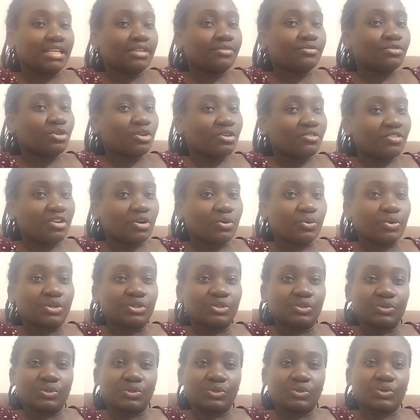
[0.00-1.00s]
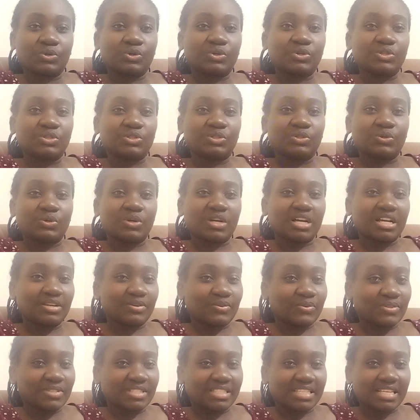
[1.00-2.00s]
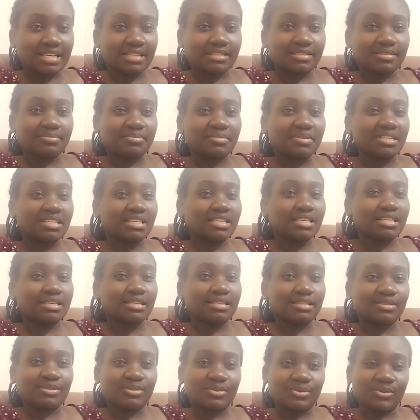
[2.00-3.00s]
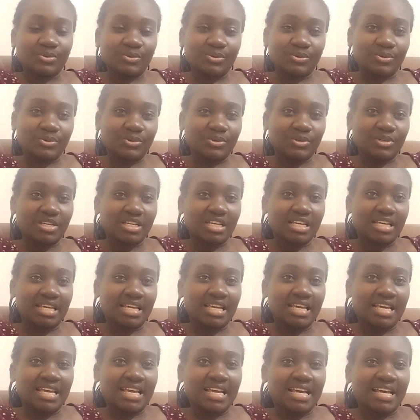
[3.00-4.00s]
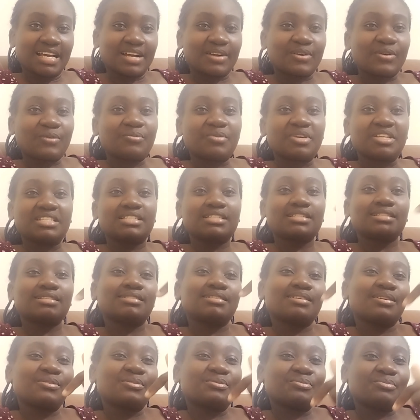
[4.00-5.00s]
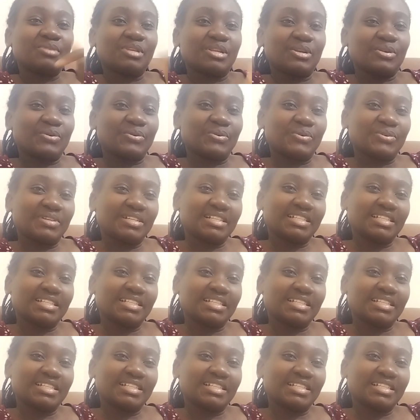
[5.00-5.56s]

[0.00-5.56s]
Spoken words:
if you have a question, you can contact me through commenting down below